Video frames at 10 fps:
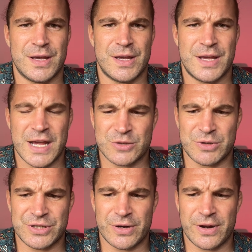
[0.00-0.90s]
Yes, what
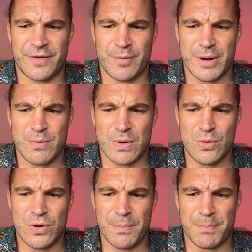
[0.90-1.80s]
is going on, everybody?
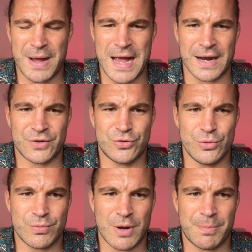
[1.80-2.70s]
Welcome back to
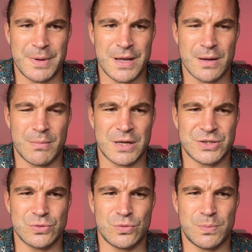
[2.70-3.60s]
the Rugby
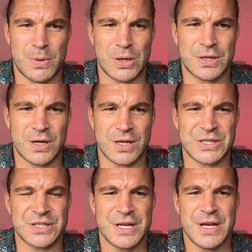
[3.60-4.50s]
Muscle Podcast.